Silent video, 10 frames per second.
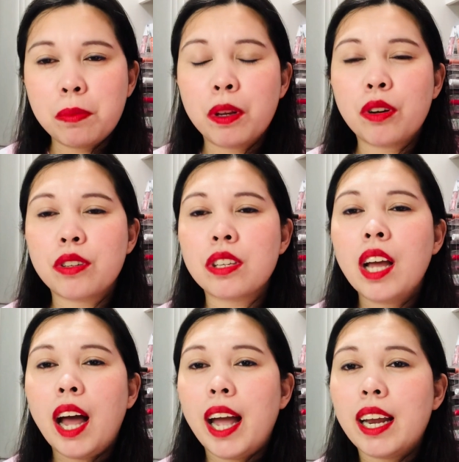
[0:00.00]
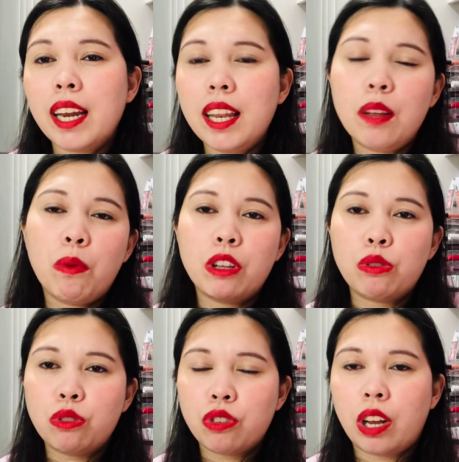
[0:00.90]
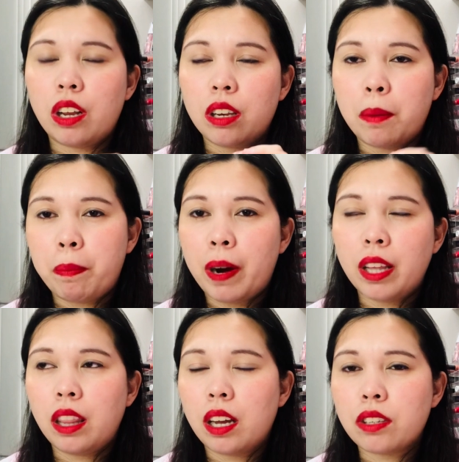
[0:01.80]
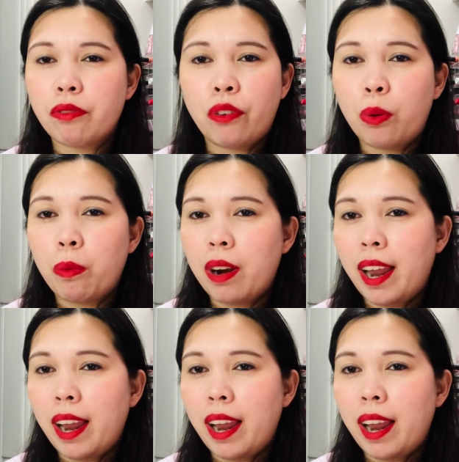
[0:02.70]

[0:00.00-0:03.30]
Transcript: because I really want to try the products for